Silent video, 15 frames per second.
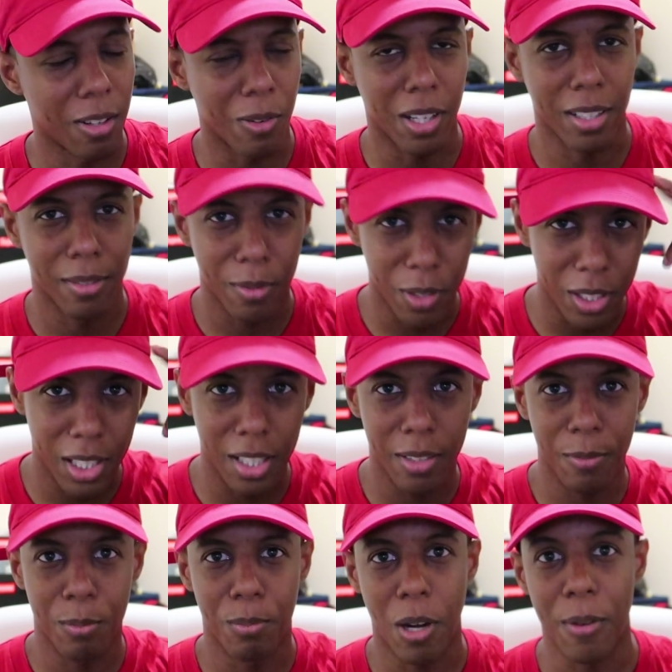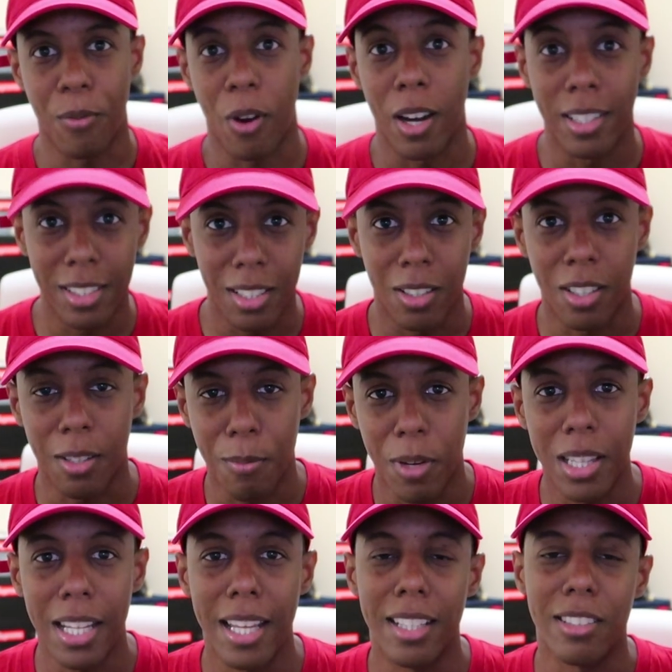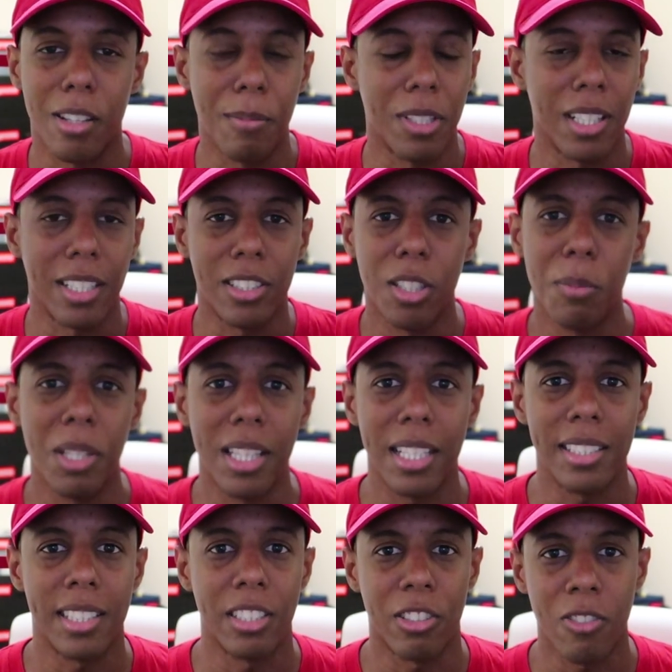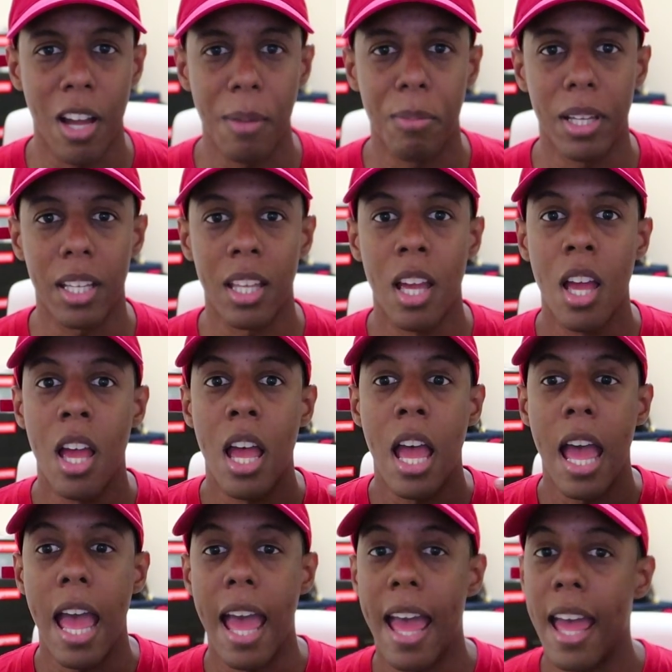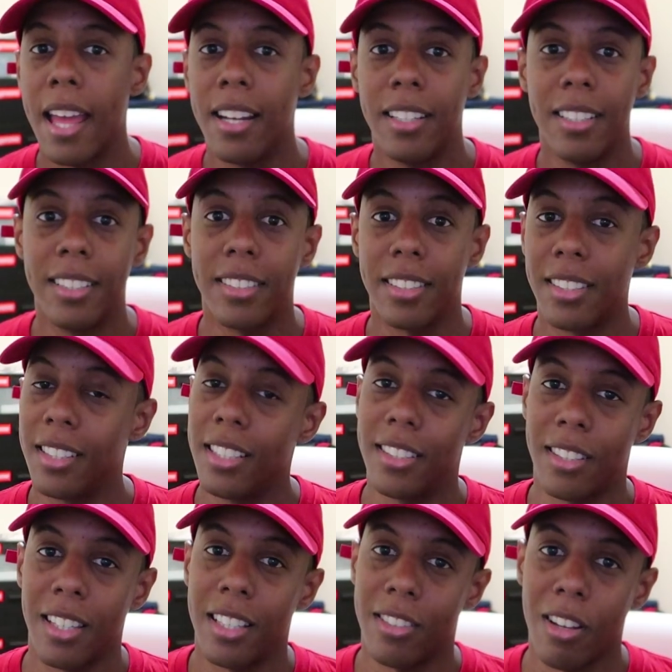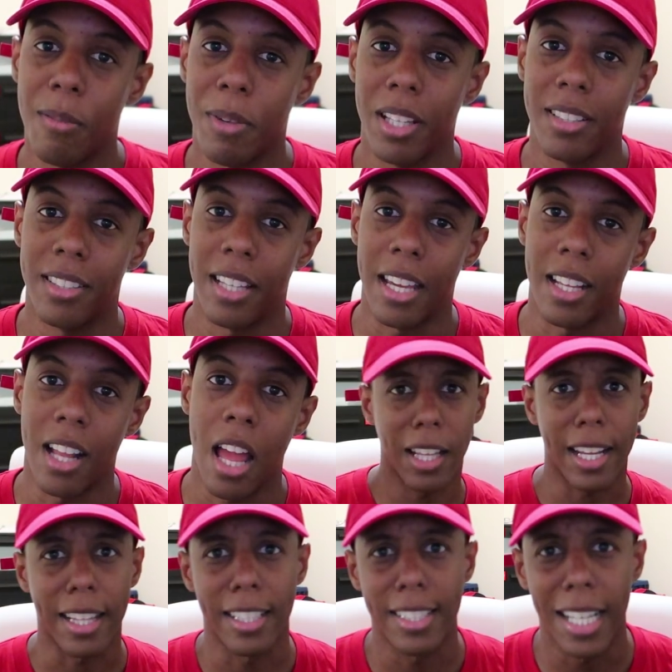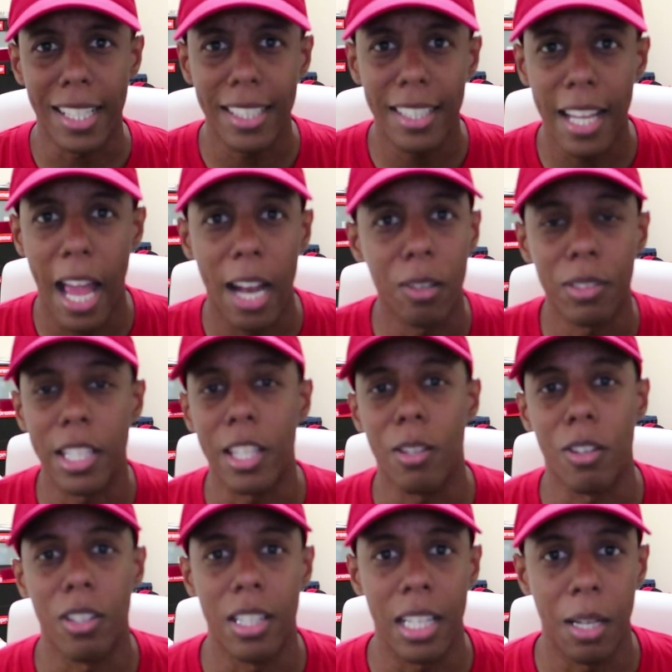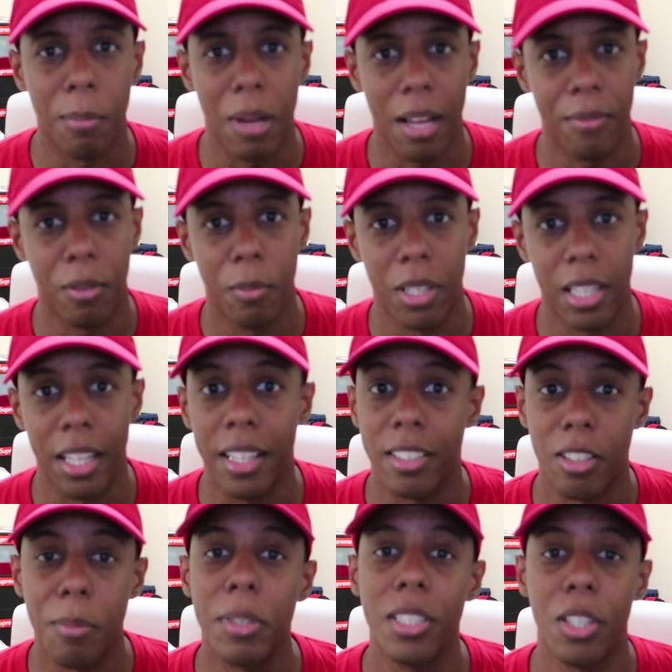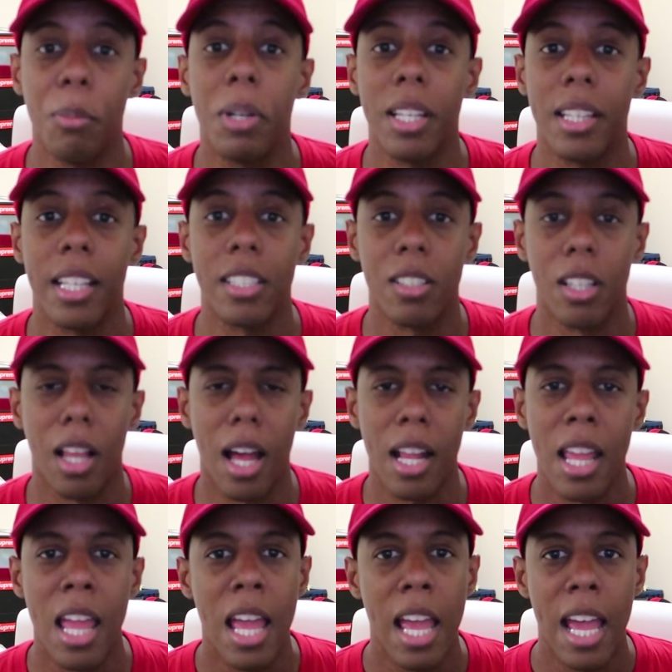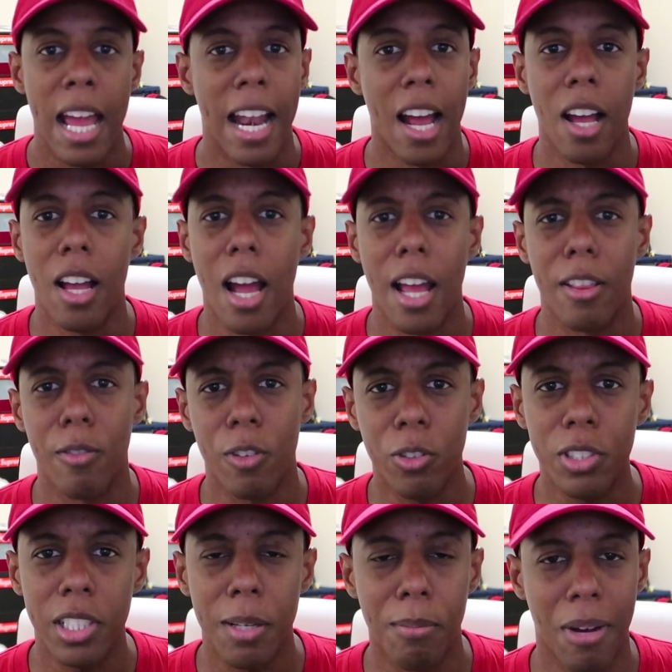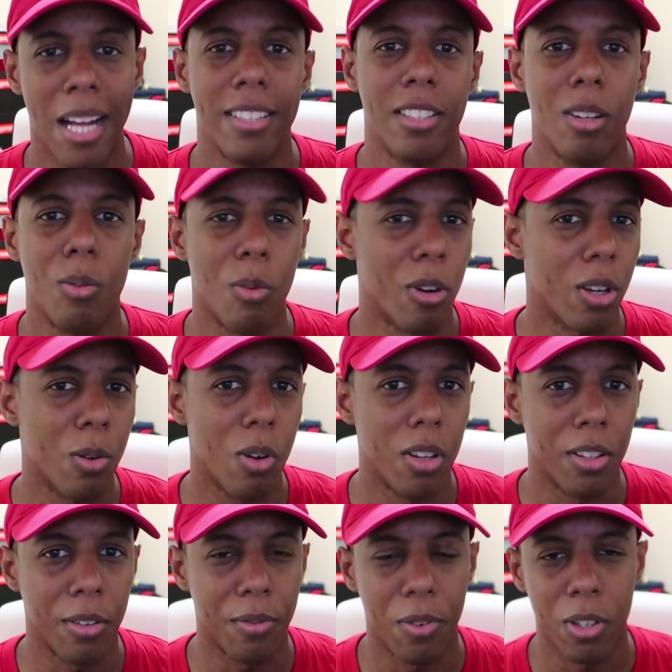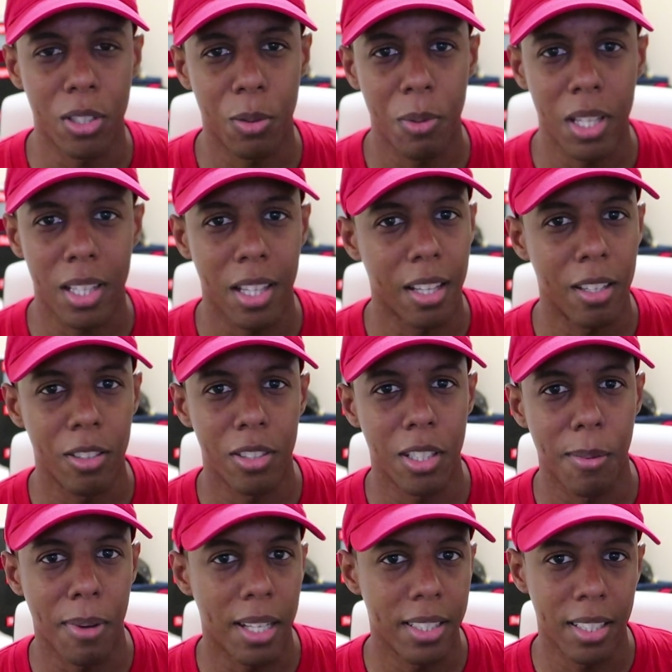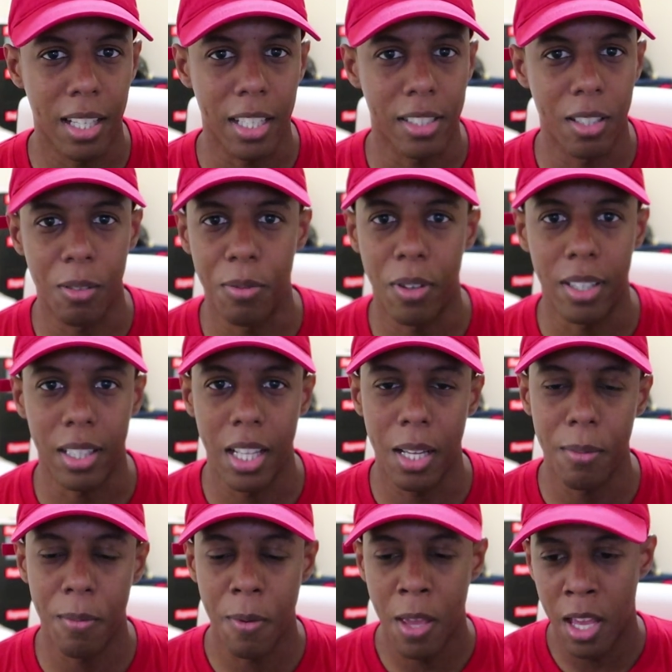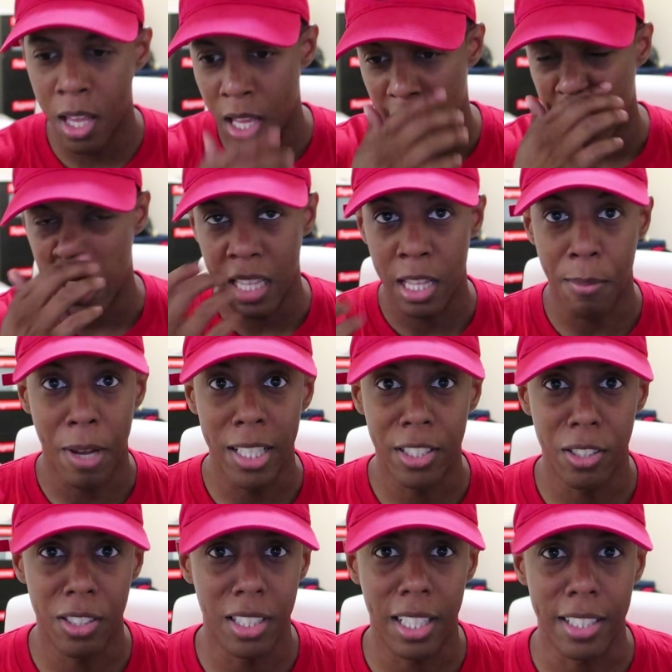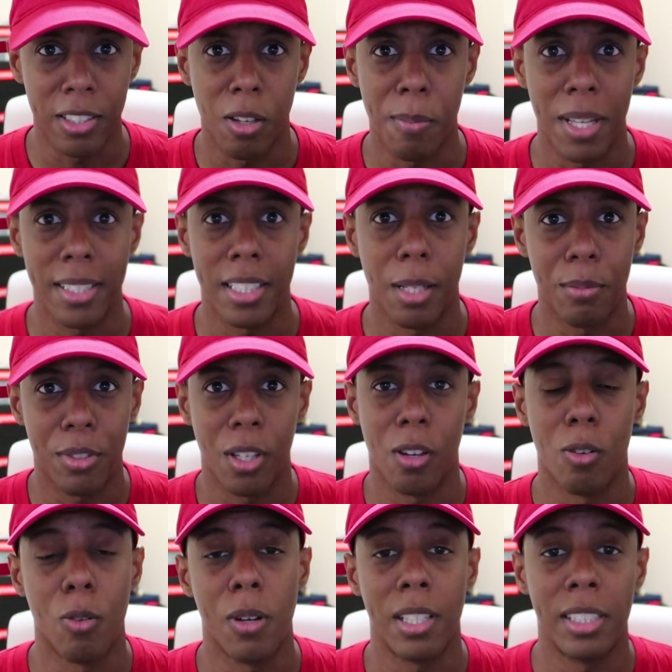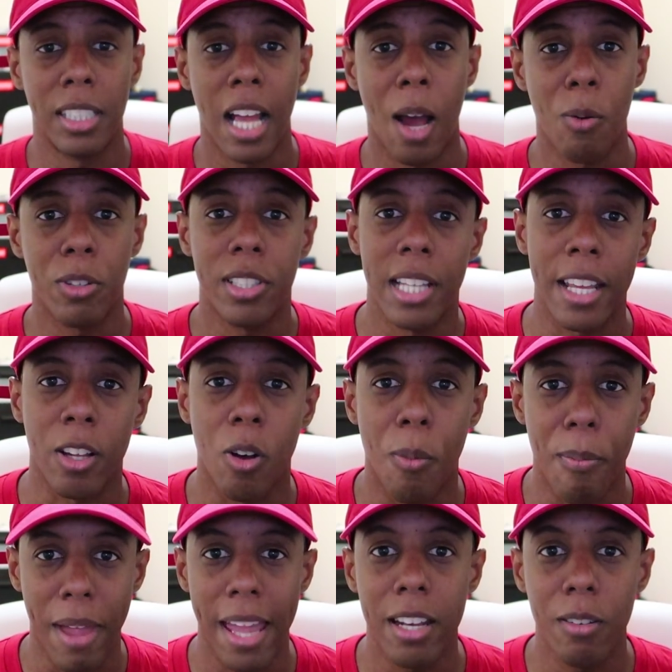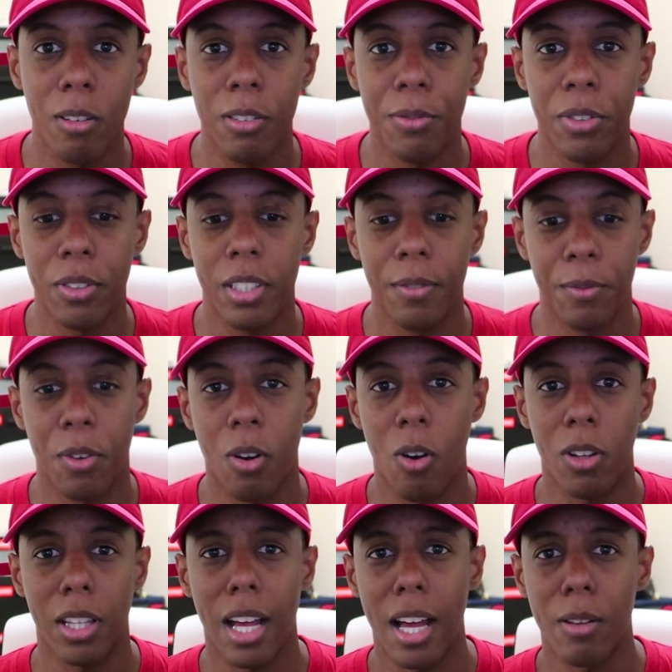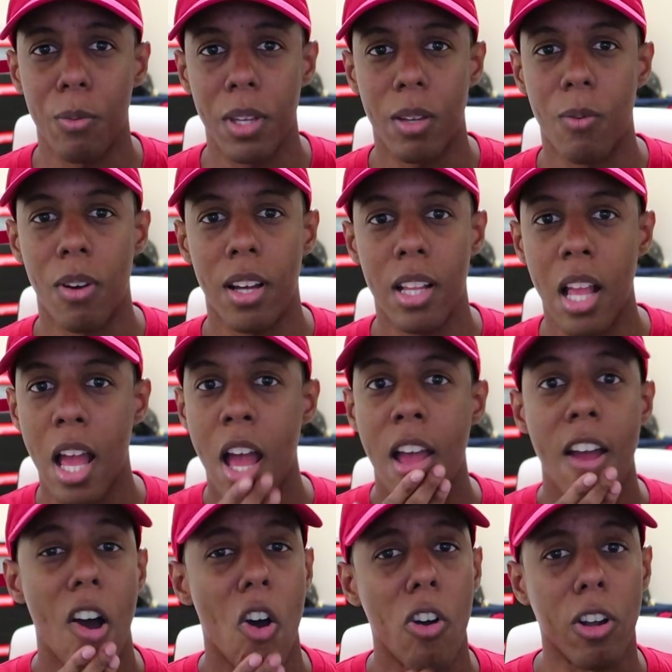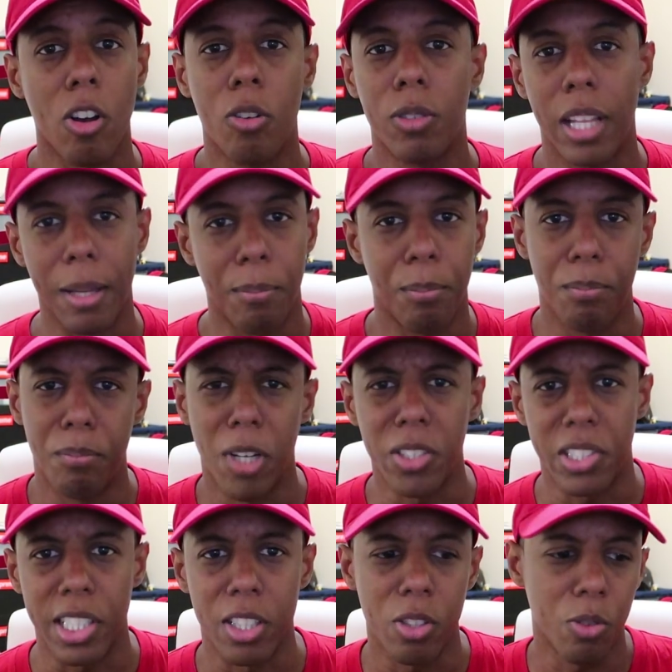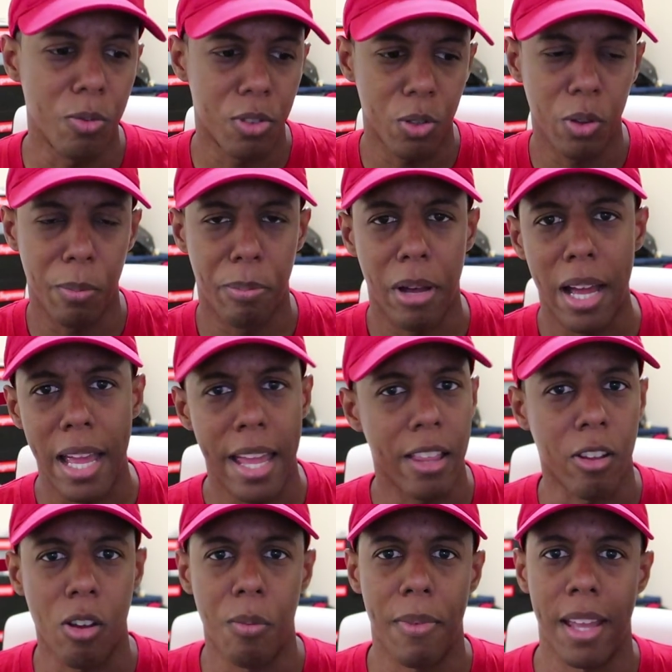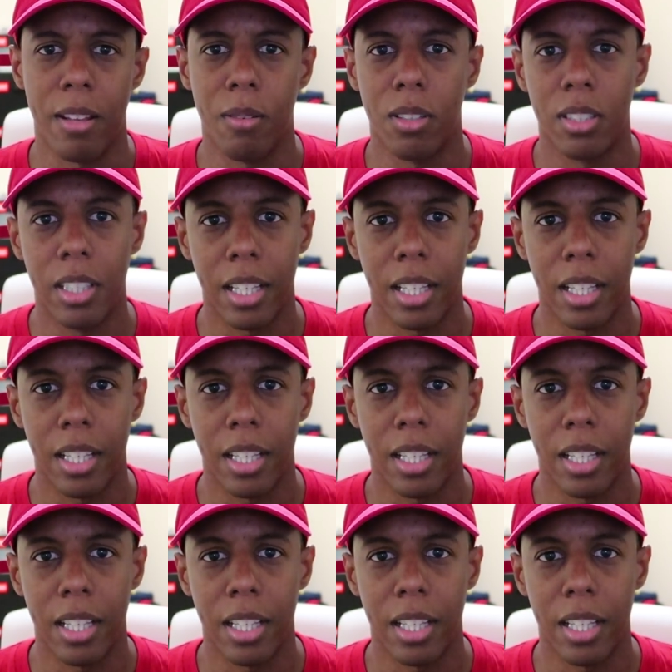Correct it. So Monday it's gonna be like so many things that's dropping, and it's, it's, it's gonna be insane. But, like technically, I don't think you're gonna need a bot for Monday. There's gonna be so many things online, and I, usually bots don't work on the first week. They usually the bots are like so fucked up. The bots are usually like so messed up. So I would say go manual for for online week one. Or go like multi, do do the bot and go manual.